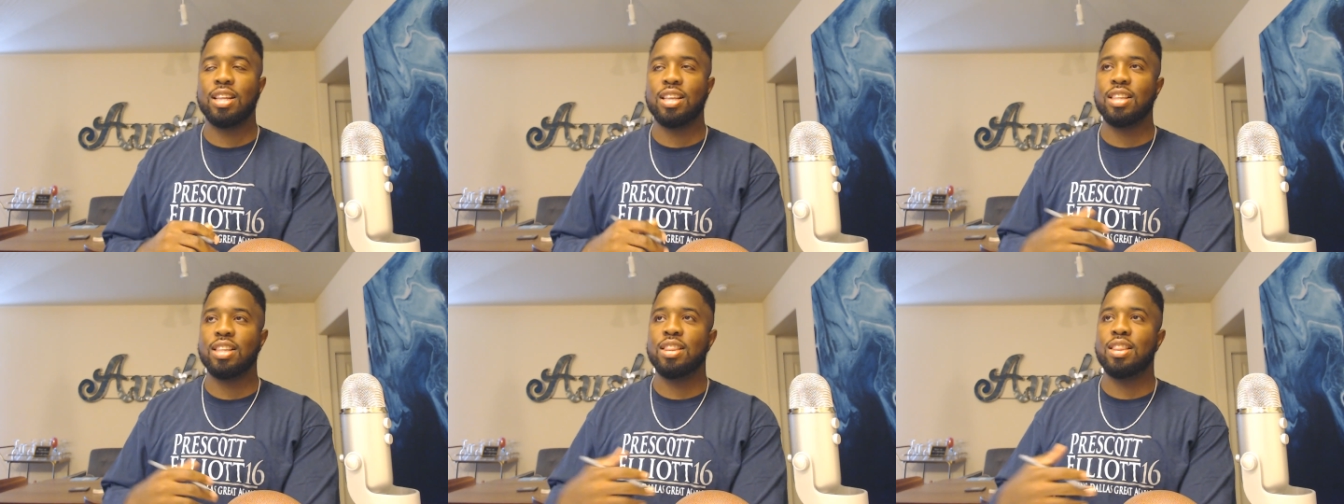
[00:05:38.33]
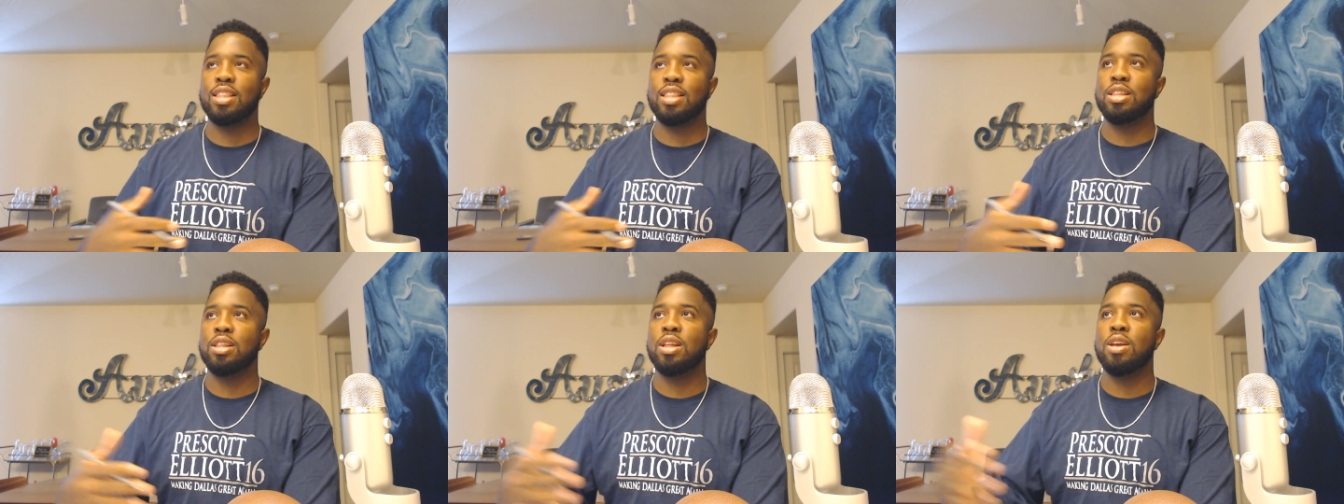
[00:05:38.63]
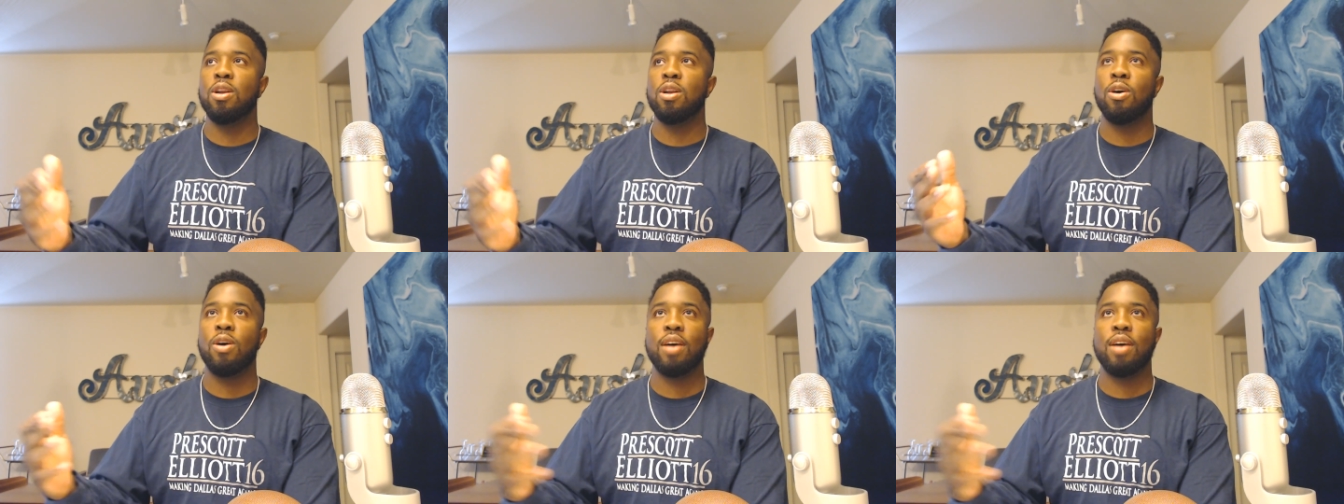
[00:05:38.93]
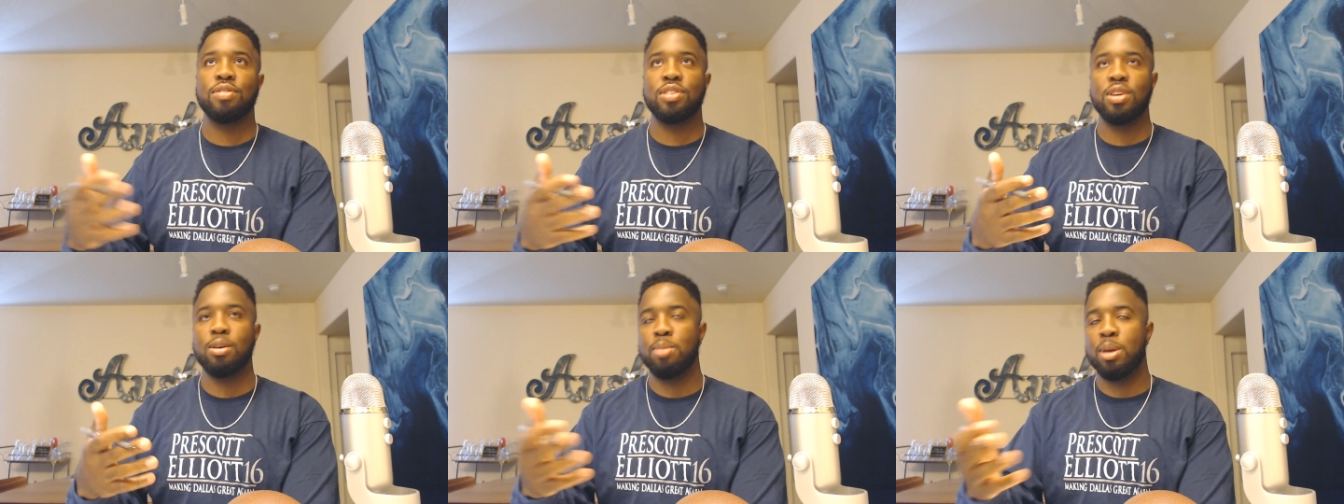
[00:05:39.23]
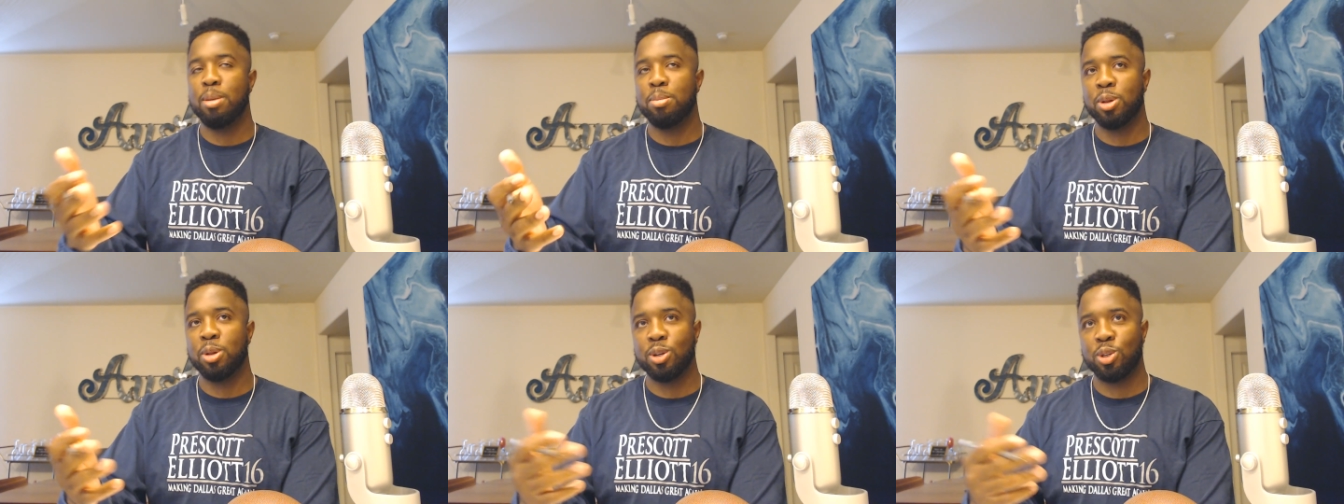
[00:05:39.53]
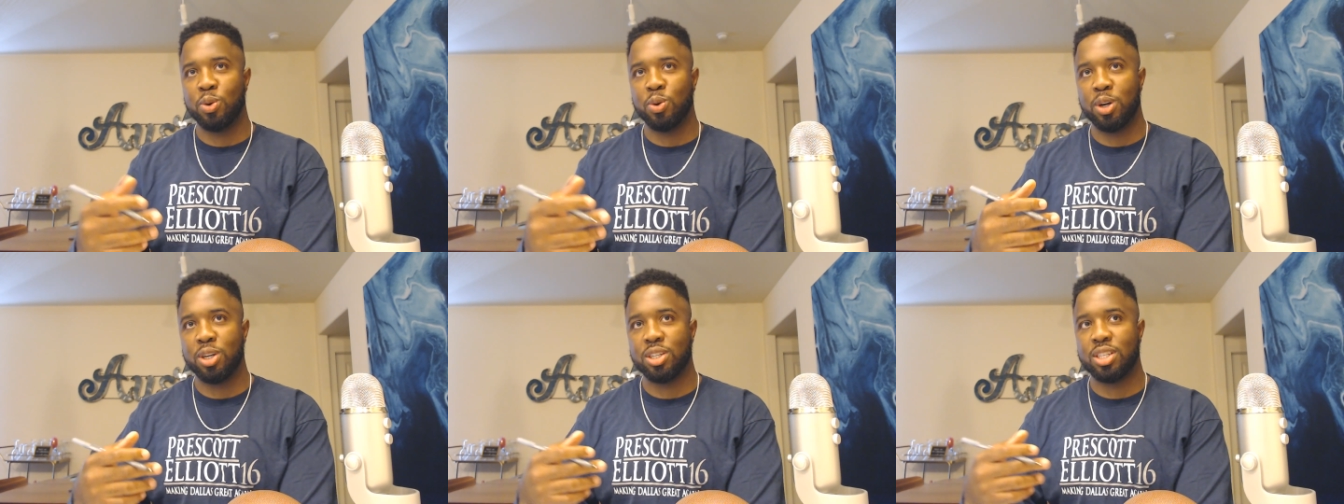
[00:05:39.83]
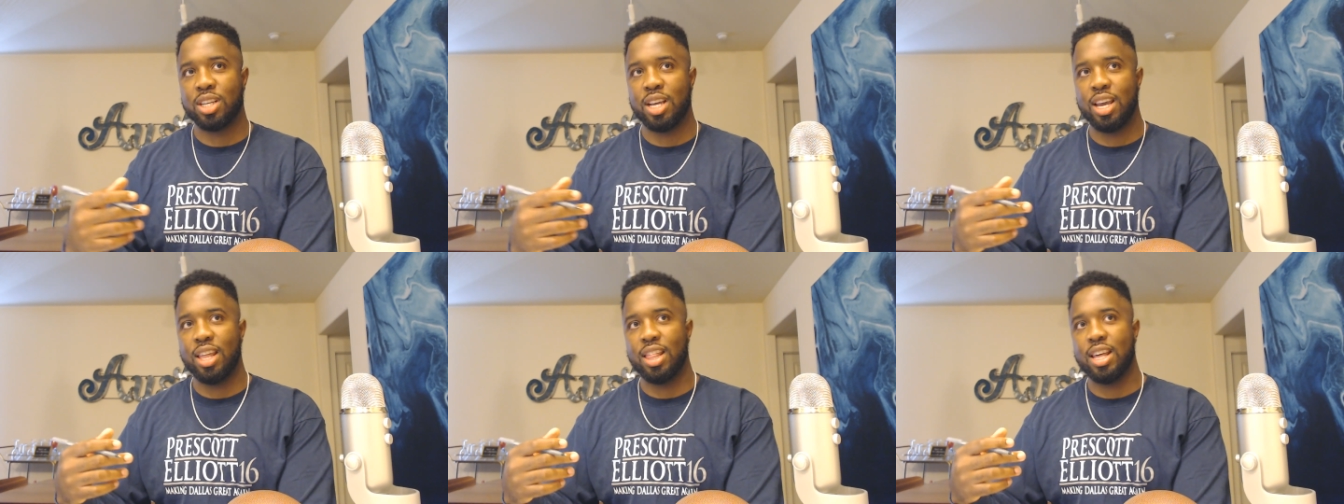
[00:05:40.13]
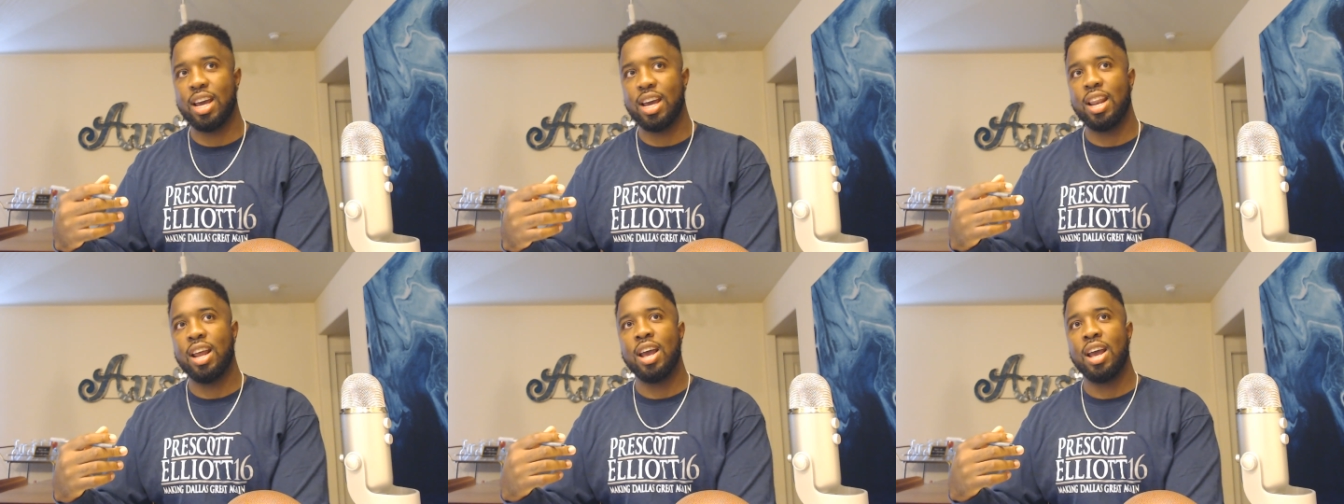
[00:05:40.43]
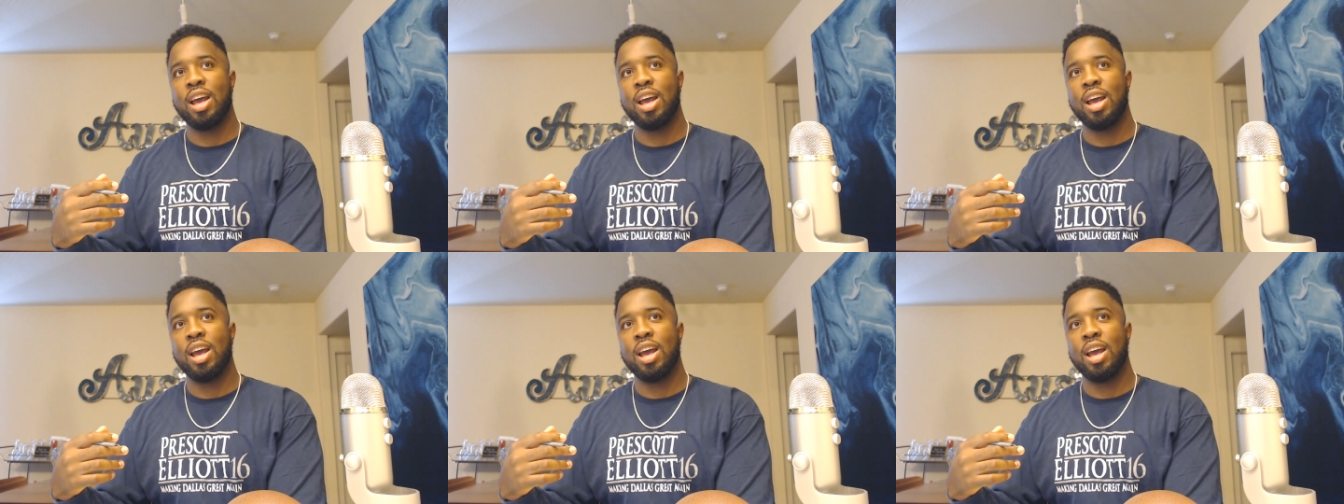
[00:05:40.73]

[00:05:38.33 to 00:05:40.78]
you know, I've seen people on Twitter say that